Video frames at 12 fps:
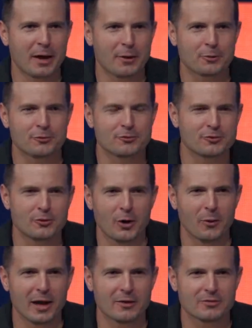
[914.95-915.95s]
powdered
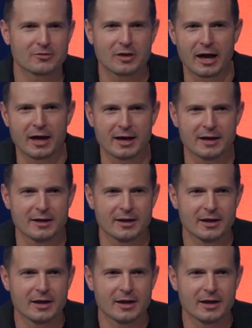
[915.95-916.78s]
snow outside.